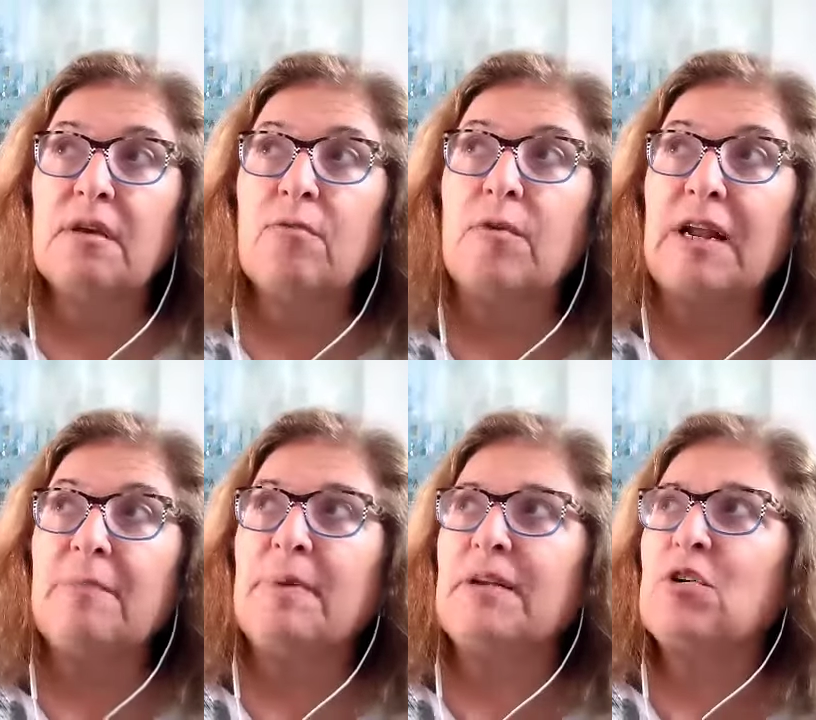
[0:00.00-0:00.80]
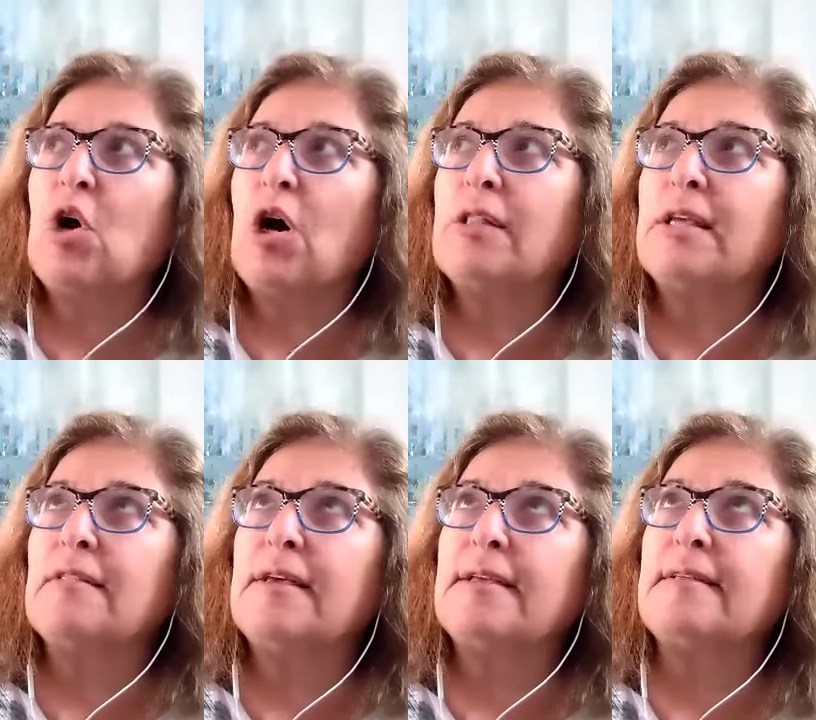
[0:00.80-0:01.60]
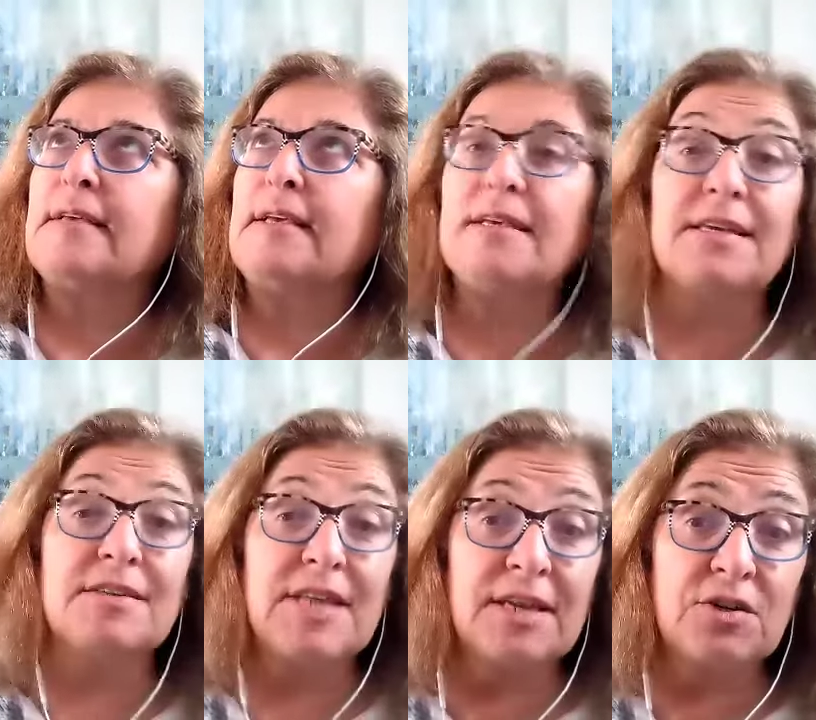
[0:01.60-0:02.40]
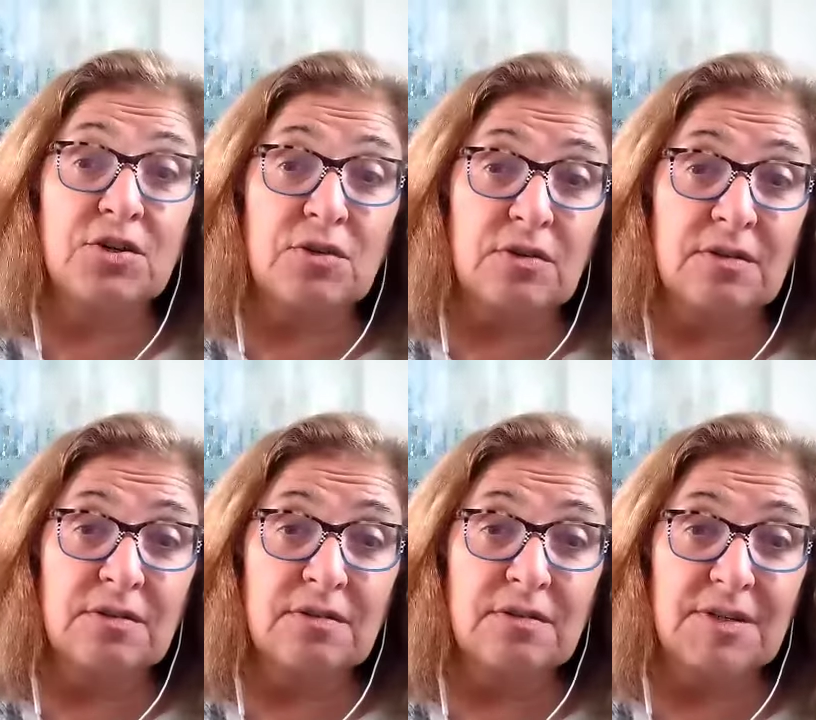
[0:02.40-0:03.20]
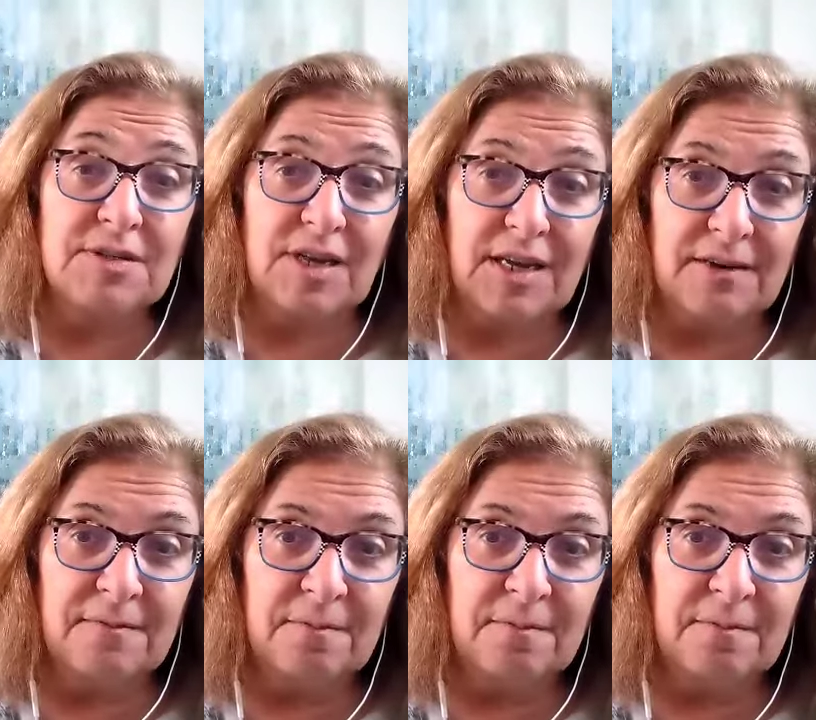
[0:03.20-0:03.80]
what I've been calling lately intentional design.